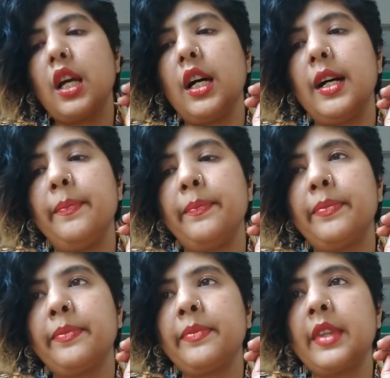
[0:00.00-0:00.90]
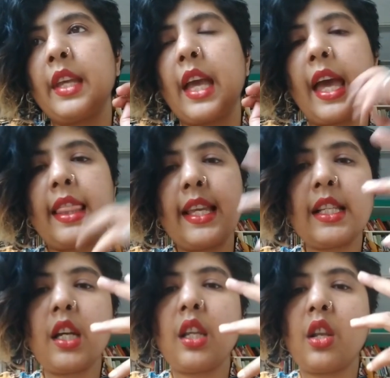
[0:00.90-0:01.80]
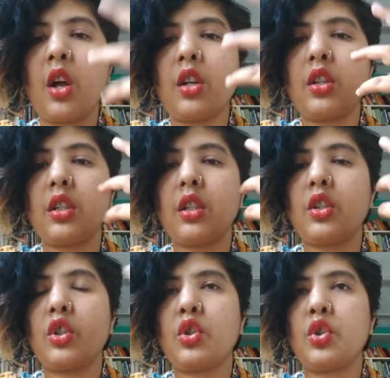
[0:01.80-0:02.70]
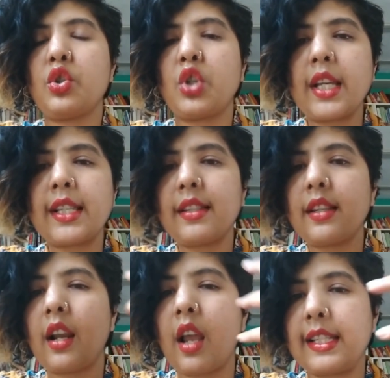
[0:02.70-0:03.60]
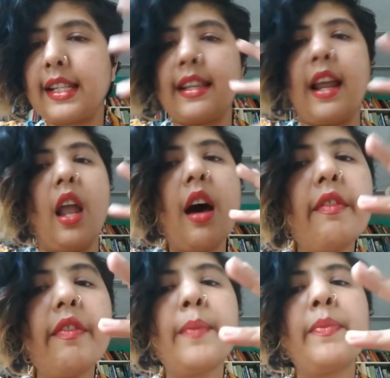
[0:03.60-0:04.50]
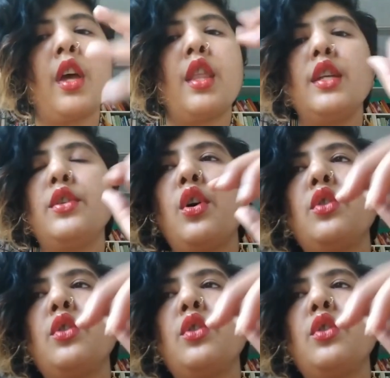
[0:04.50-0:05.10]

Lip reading: And these are not just classics that I love. These are